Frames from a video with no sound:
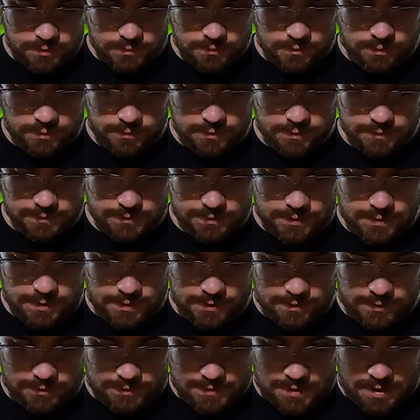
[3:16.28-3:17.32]
so that doesn't get
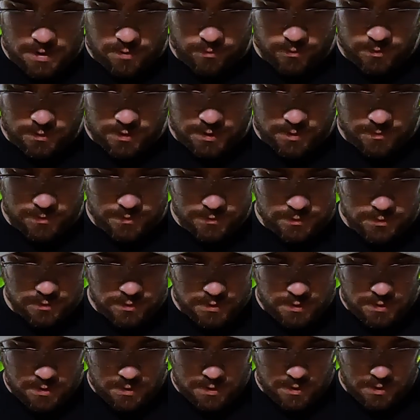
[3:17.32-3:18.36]
any tower damage.
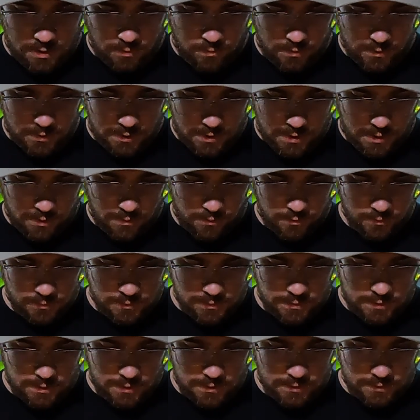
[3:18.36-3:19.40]
I want to
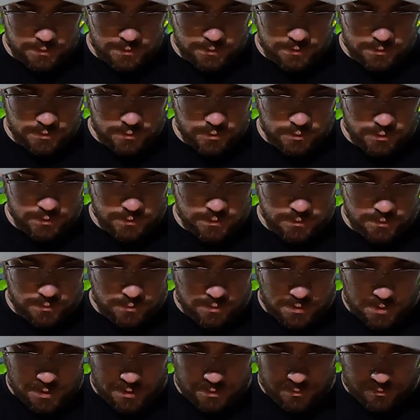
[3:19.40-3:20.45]
arrows this just so
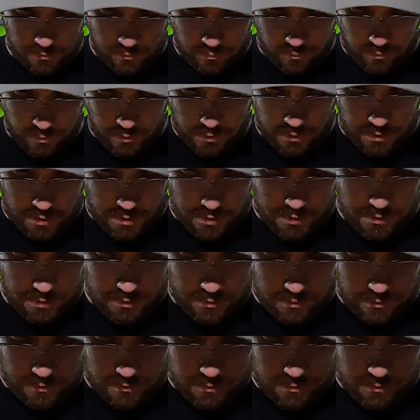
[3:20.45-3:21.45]
that we're not,